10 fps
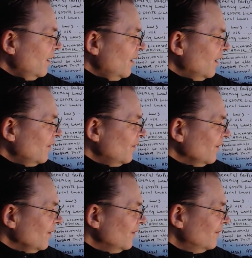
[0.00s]
And
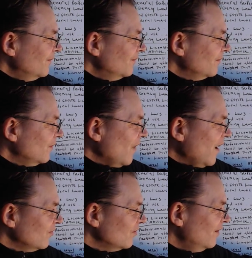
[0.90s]
the
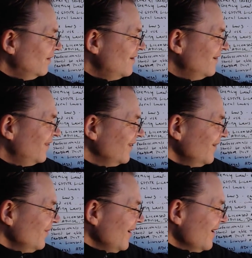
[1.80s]
last
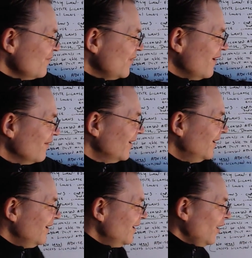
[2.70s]
thing we have
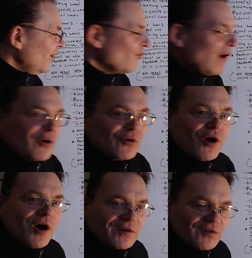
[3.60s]
a
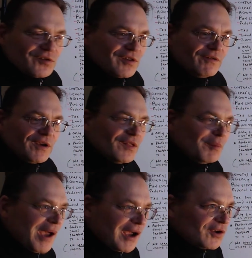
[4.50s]
groundhog that's living in
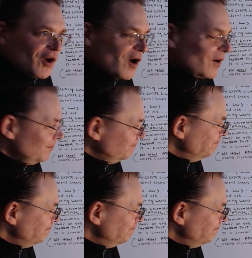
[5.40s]
the backyard.